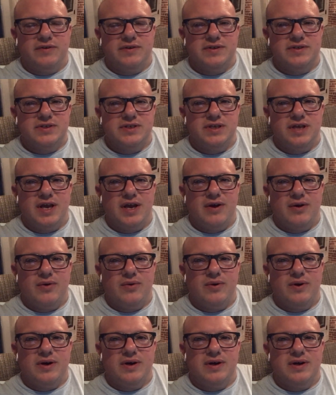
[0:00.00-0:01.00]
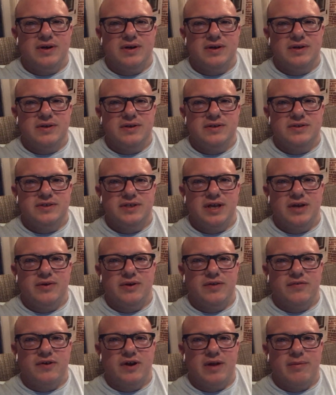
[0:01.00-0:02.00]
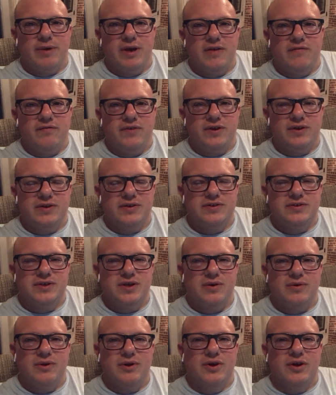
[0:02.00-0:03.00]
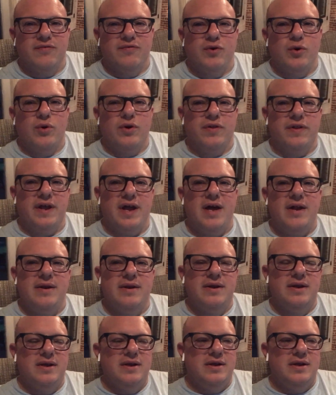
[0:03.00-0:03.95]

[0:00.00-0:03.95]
and see how uh, see how different I might feel. So looking forward to that.